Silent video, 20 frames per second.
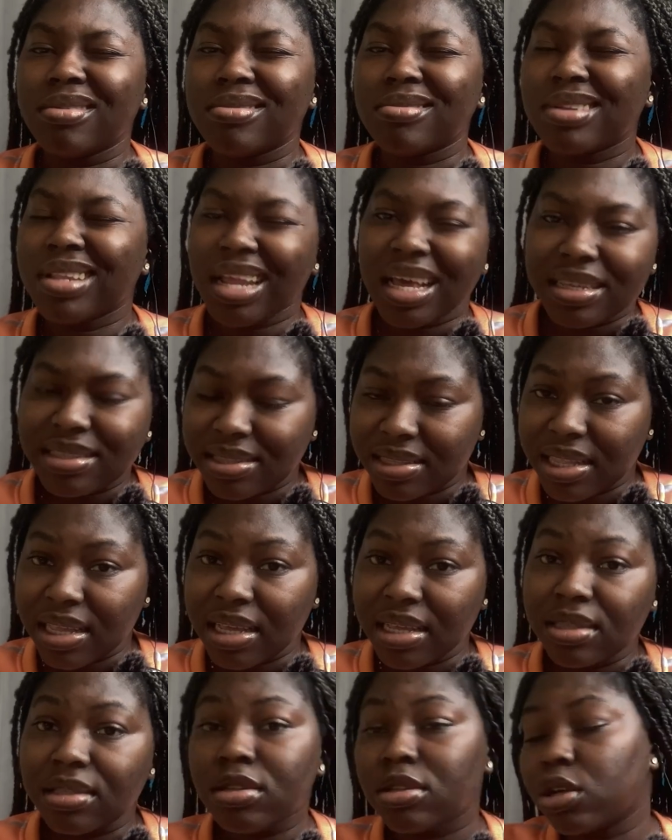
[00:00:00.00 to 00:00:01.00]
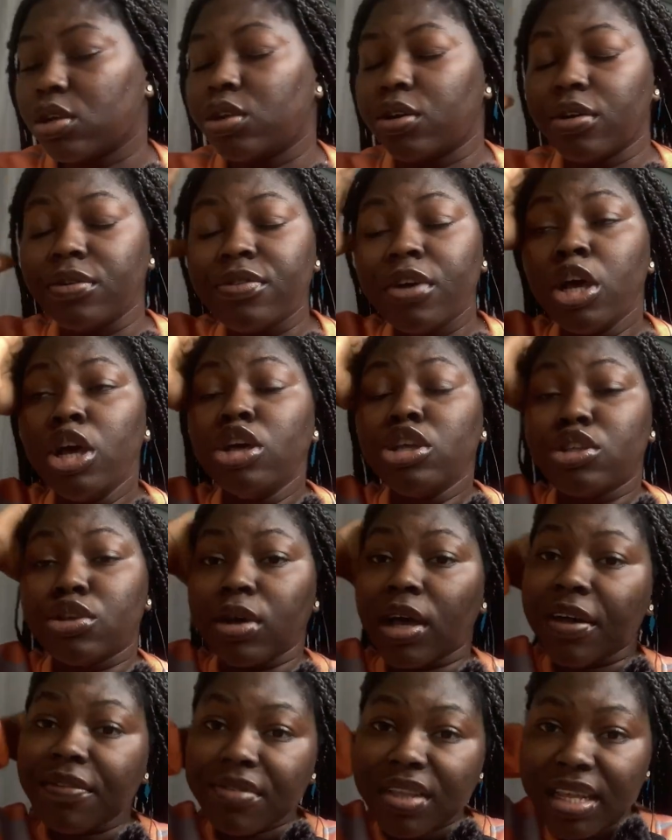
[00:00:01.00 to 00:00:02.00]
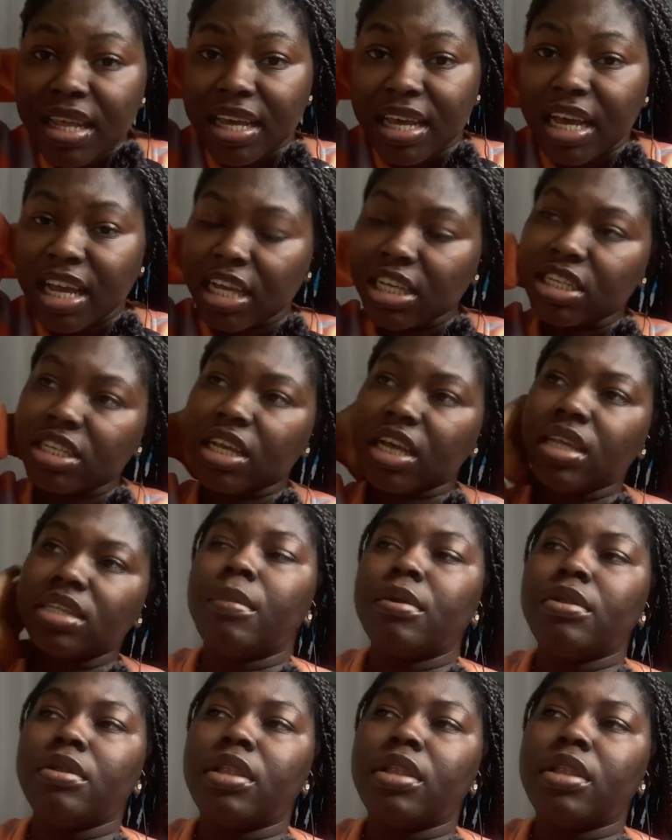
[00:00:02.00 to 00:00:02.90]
class test, sort of. So after the cachet,